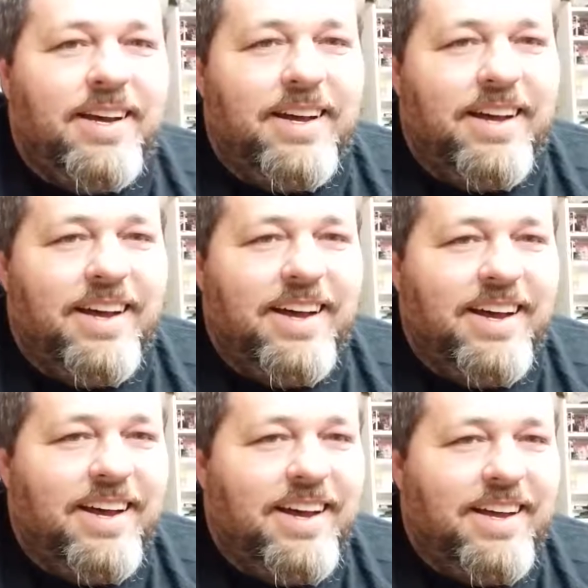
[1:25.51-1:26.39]

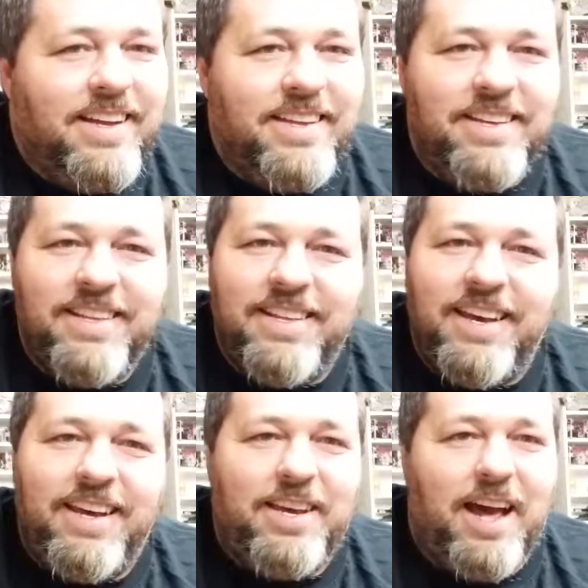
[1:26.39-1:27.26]

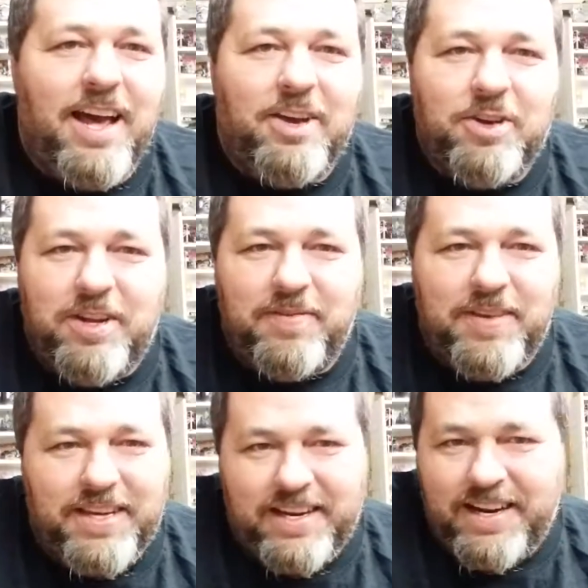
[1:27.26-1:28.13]
Like, I couldn't
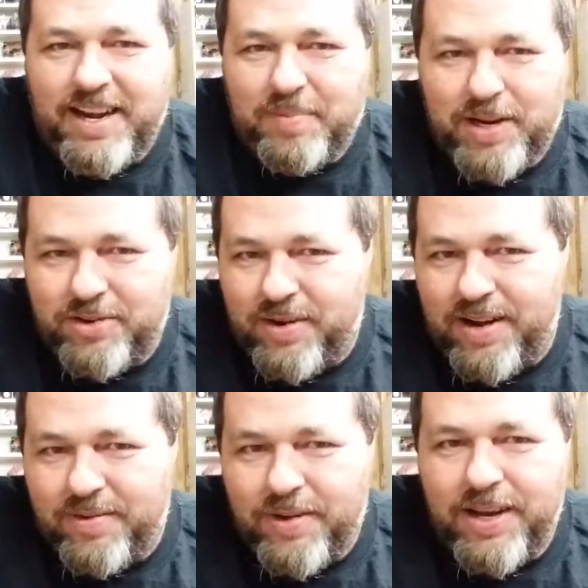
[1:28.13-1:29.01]
even get it out of my
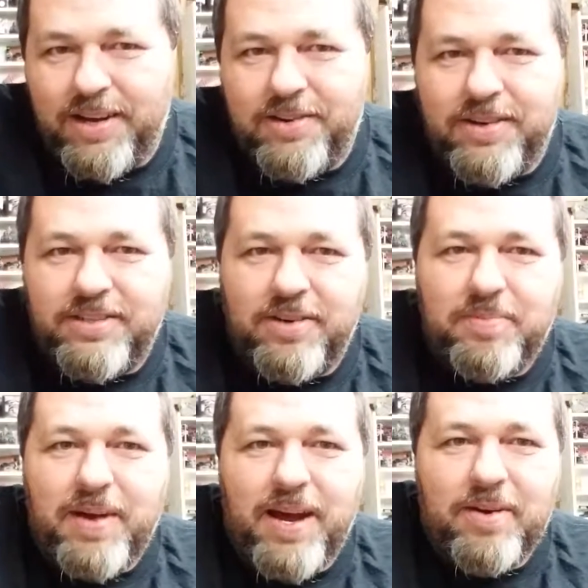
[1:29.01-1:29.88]
driveway under its
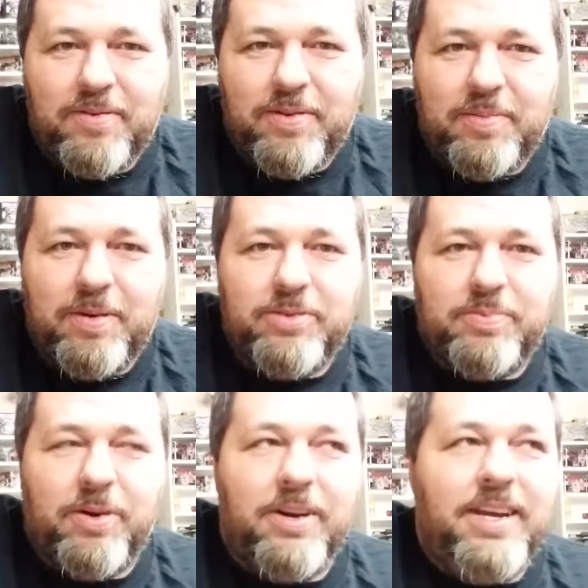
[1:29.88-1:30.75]
own power for the
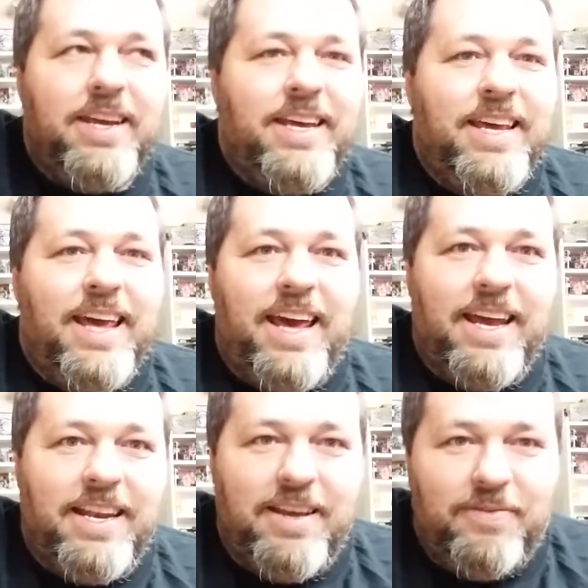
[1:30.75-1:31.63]
most part.
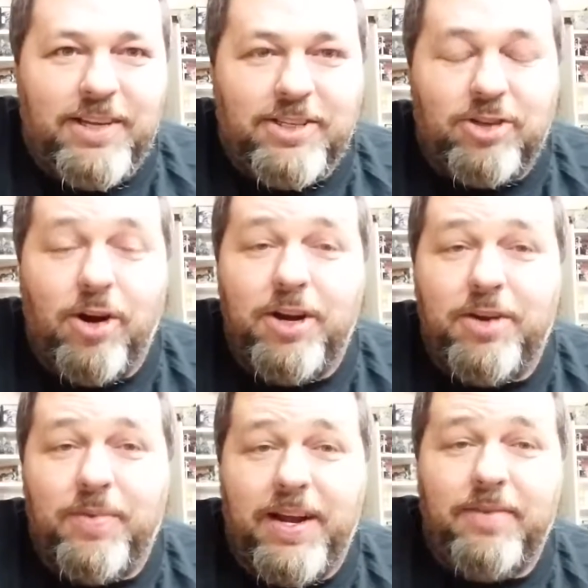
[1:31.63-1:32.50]
And if it started
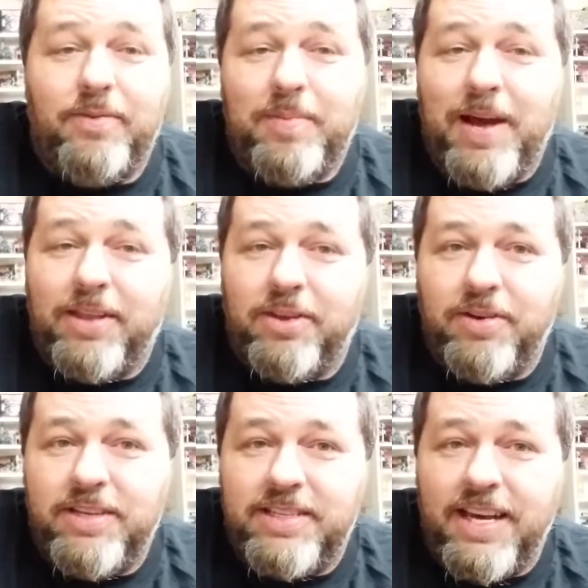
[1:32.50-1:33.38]
and ran for about
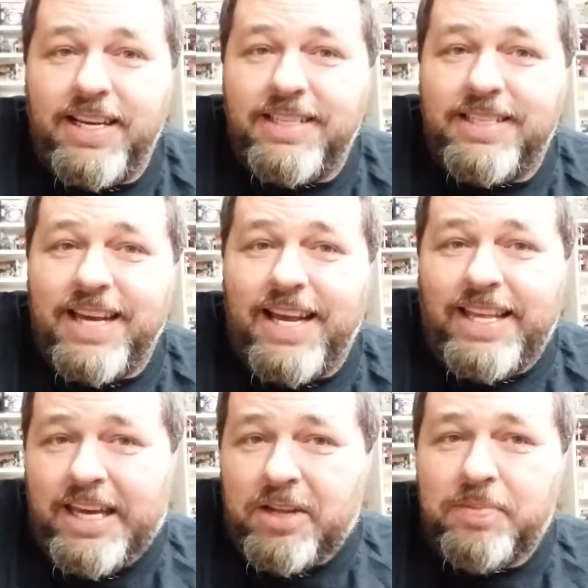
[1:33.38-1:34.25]
30 seconds,
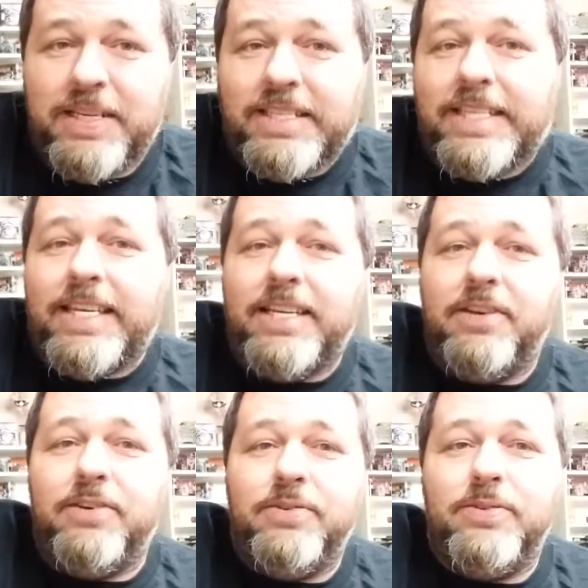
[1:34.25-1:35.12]
I'd kill
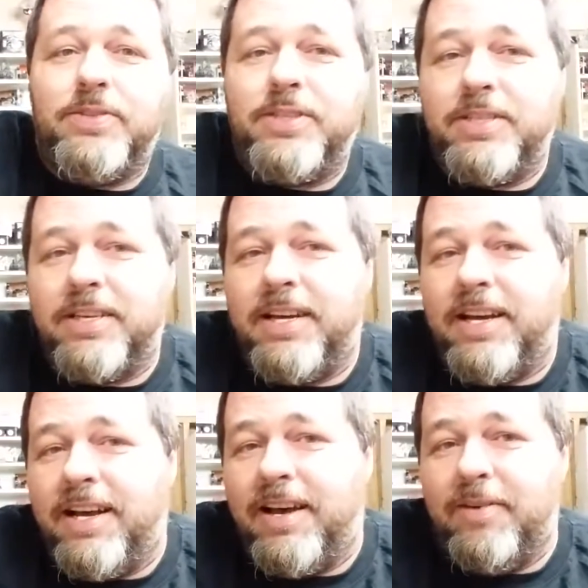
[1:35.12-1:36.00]
mosquitoes
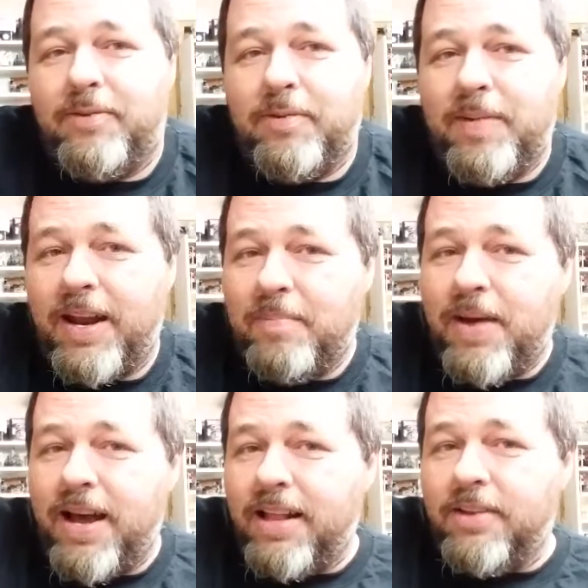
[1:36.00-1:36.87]
for about a
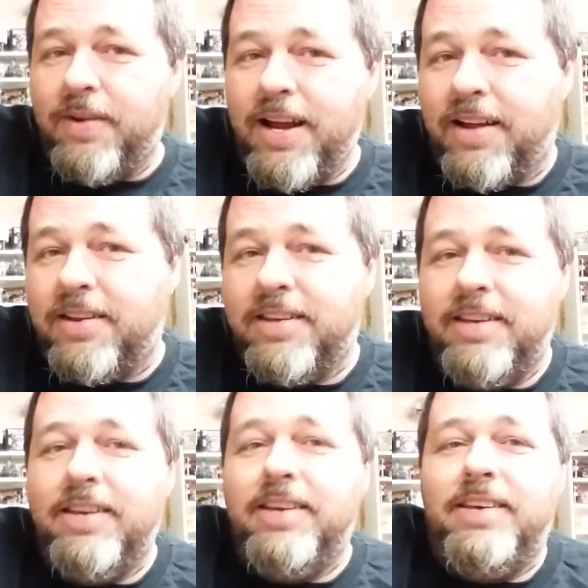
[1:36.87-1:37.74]
mile around.
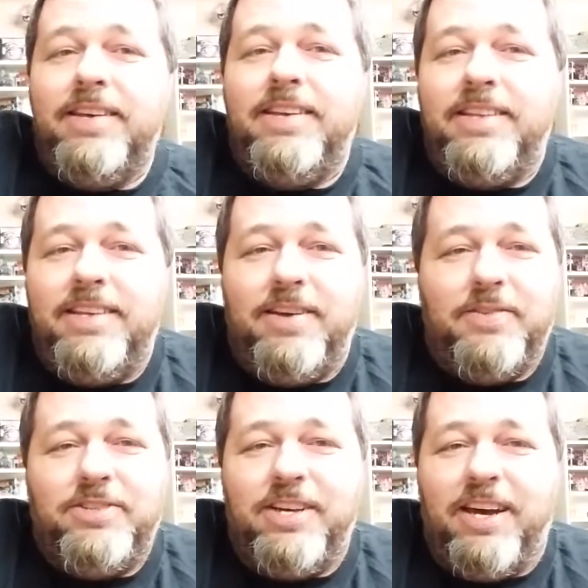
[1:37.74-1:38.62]
You
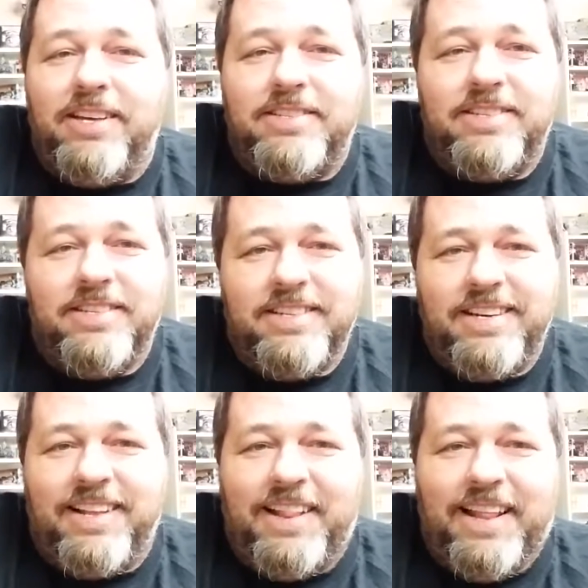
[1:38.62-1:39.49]
know, just
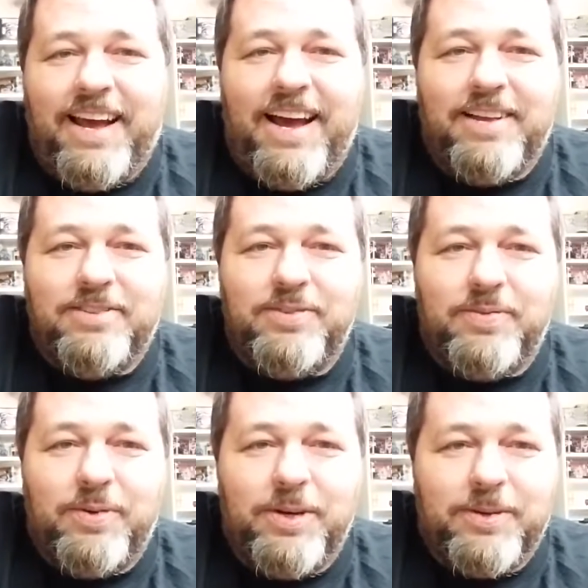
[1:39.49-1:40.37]
clouds of
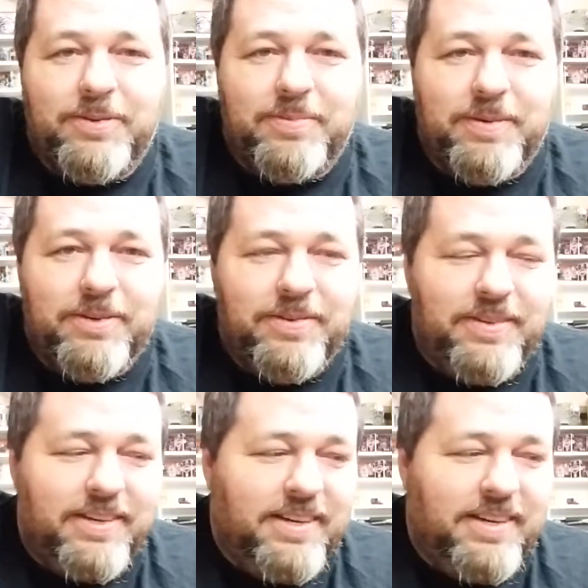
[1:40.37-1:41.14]
oil smoke.